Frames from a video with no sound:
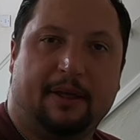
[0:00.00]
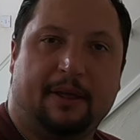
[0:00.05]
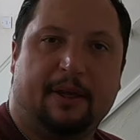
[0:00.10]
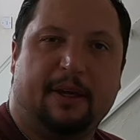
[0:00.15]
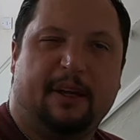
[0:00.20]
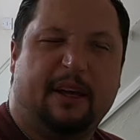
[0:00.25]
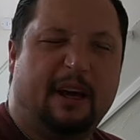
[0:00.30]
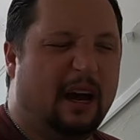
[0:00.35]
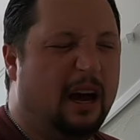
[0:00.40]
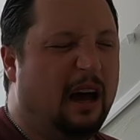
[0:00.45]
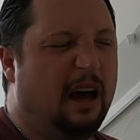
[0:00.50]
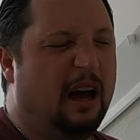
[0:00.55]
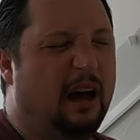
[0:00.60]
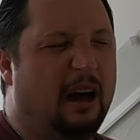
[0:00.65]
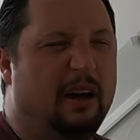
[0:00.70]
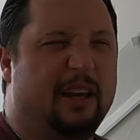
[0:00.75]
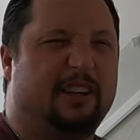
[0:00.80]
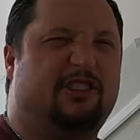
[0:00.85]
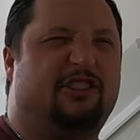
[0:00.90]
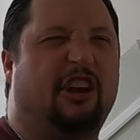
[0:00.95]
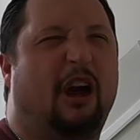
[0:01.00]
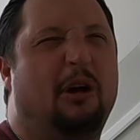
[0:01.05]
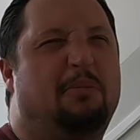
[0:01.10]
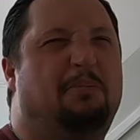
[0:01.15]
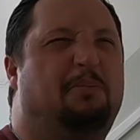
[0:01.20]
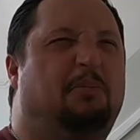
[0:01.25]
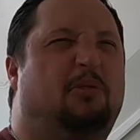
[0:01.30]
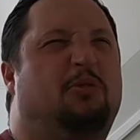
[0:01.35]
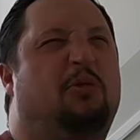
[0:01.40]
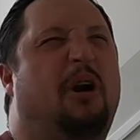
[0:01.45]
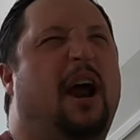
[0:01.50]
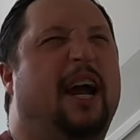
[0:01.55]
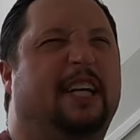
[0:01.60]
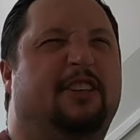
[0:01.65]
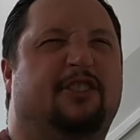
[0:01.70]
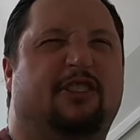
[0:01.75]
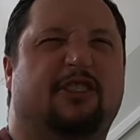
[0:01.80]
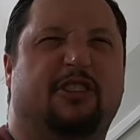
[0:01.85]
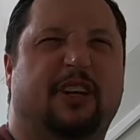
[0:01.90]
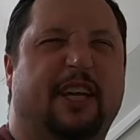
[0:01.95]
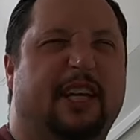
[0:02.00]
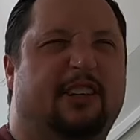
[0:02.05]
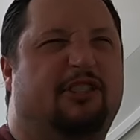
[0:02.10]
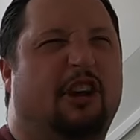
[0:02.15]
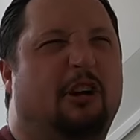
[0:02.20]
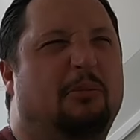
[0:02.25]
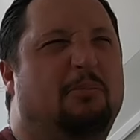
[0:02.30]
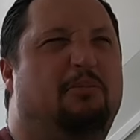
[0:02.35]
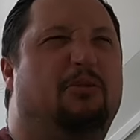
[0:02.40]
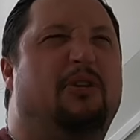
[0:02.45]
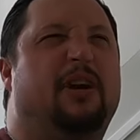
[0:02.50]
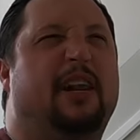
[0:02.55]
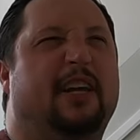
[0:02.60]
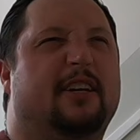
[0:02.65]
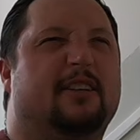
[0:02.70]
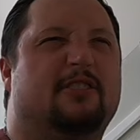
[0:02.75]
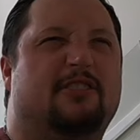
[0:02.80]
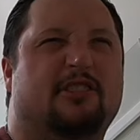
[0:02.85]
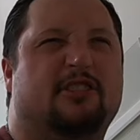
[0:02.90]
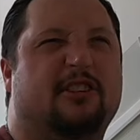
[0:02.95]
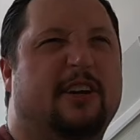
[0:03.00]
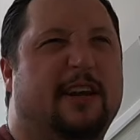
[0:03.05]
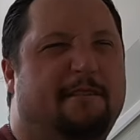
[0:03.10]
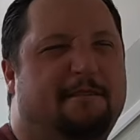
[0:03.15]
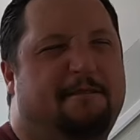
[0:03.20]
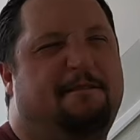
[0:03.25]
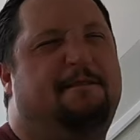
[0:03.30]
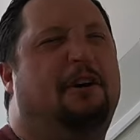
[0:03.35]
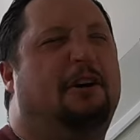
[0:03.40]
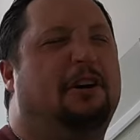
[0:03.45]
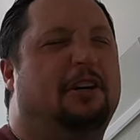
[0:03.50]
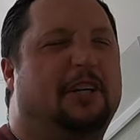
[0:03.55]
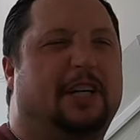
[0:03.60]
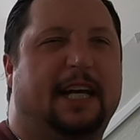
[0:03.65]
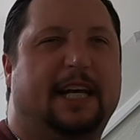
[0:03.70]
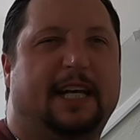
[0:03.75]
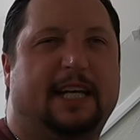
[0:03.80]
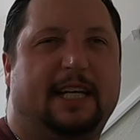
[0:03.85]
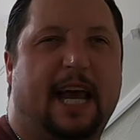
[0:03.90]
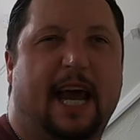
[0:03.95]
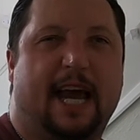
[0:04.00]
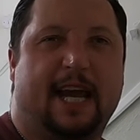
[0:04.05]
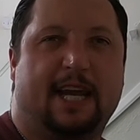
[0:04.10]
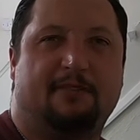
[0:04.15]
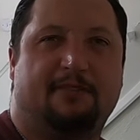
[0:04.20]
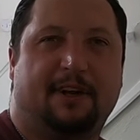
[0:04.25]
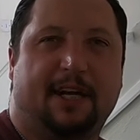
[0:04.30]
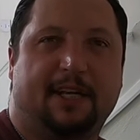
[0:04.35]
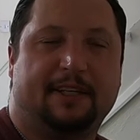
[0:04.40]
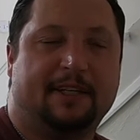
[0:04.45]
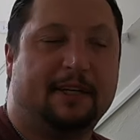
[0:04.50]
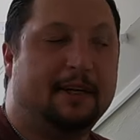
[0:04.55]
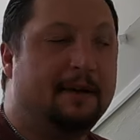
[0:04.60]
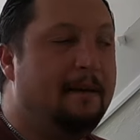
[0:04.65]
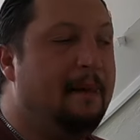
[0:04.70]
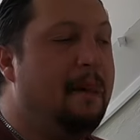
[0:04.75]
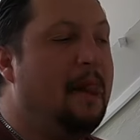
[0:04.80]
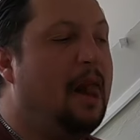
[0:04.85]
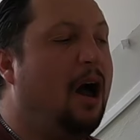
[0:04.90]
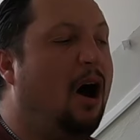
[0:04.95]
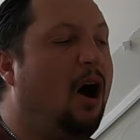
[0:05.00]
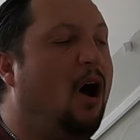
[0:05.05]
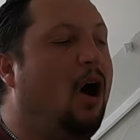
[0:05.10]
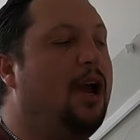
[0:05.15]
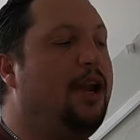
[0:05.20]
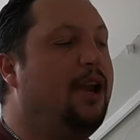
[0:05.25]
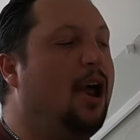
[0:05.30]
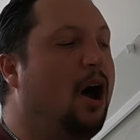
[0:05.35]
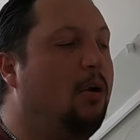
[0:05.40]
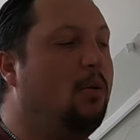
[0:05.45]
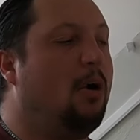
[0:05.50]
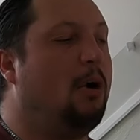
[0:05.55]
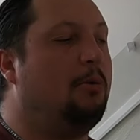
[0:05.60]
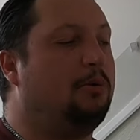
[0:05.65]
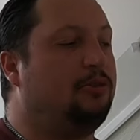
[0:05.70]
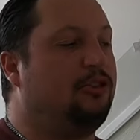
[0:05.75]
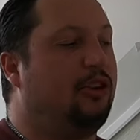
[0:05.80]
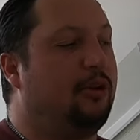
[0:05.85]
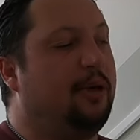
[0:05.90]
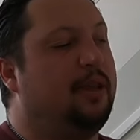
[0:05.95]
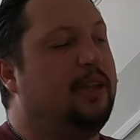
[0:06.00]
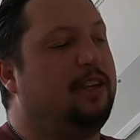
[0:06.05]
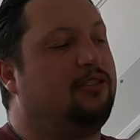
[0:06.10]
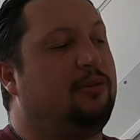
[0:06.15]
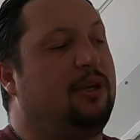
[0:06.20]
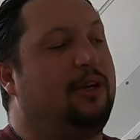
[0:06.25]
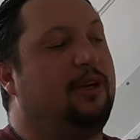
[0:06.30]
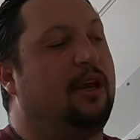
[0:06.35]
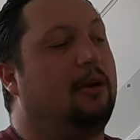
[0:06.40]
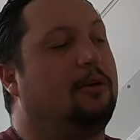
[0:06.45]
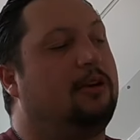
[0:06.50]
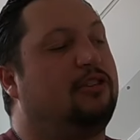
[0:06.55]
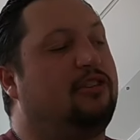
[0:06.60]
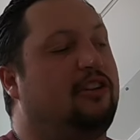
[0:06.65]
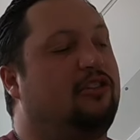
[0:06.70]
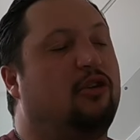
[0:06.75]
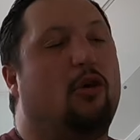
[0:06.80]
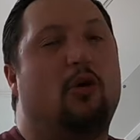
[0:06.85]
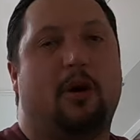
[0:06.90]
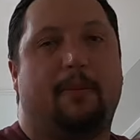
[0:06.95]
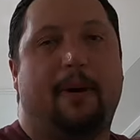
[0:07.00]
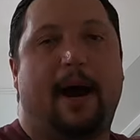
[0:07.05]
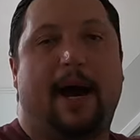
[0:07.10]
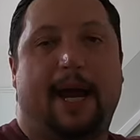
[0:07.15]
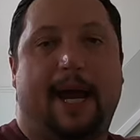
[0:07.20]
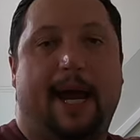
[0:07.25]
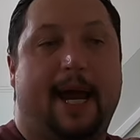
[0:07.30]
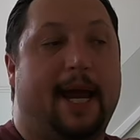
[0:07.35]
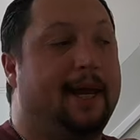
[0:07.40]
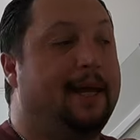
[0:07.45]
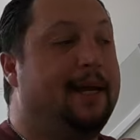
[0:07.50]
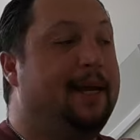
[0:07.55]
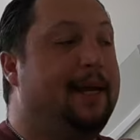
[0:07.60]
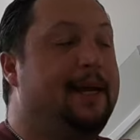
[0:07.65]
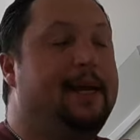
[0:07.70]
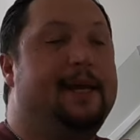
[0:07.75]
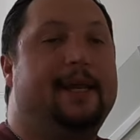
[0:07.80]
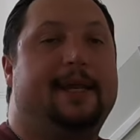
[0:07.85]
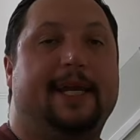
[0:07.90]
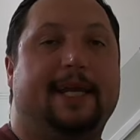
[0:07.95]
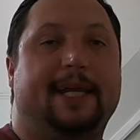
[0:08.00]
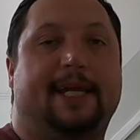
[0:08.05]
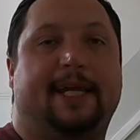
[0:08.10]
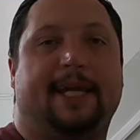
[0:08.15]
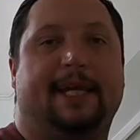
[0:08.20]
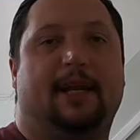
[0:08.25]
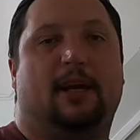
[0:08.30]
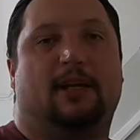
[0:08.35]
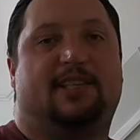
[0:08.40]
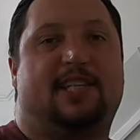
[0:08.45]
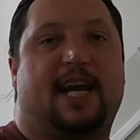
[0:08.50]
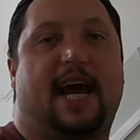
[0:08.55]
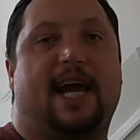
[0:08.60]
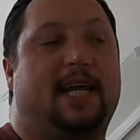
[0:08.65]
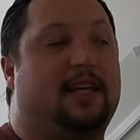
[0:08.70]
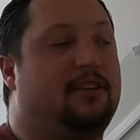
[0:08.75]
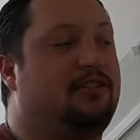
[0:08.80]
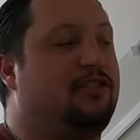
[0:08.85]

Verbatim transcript: Oh, he's so great, isn't he? So brilliant, isn't he? Fuck King David. I know what we'll do in this, you know, because they're talking about here linking like dates,